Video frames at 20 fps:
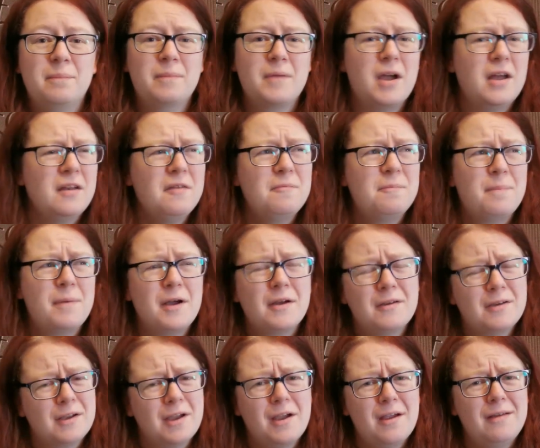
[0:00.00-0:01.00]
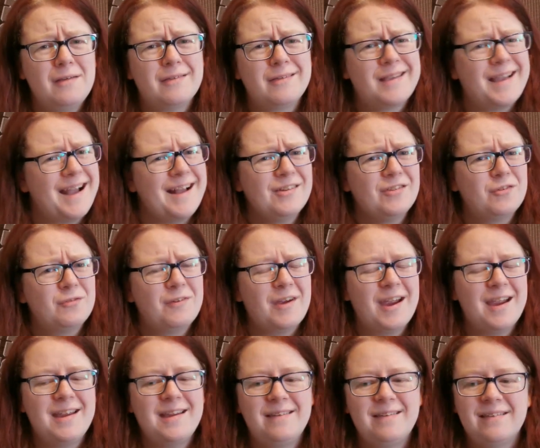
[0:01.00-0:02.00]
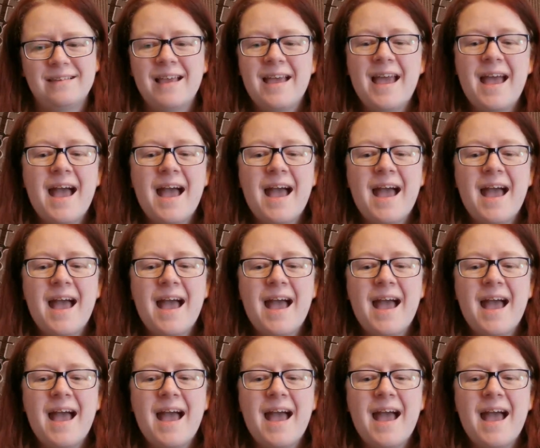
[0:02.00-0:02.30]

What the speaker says: kind of Bakugo's catchphrase.